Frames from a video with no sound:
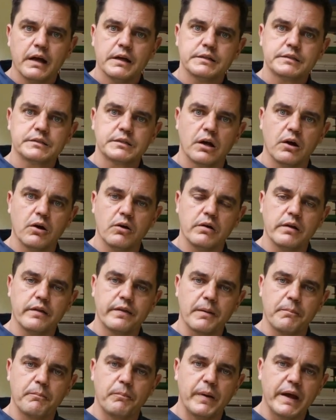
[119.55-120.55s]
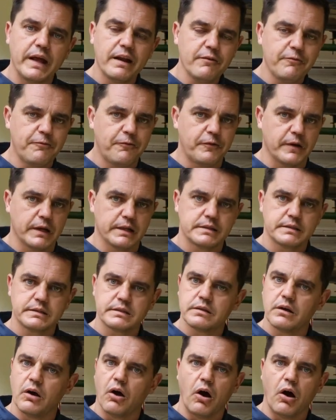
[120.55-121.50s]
So the benefits